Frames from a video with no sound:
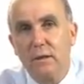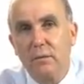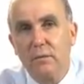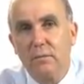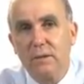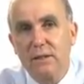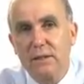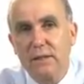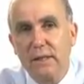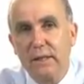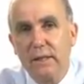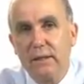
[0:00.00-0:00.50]

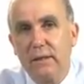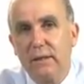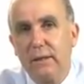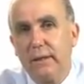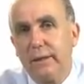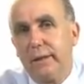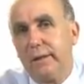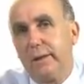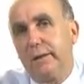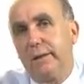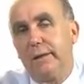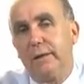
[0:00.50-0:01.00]
was in
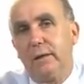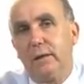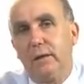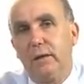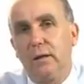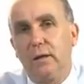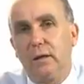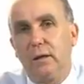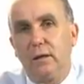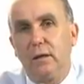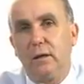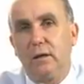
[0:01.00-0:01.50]

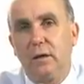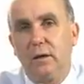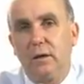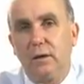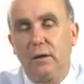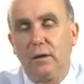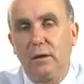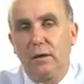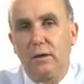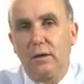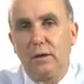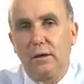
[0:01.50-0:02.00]

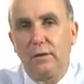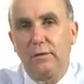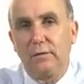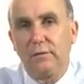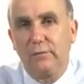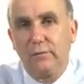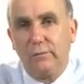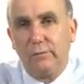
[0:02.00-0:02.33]
a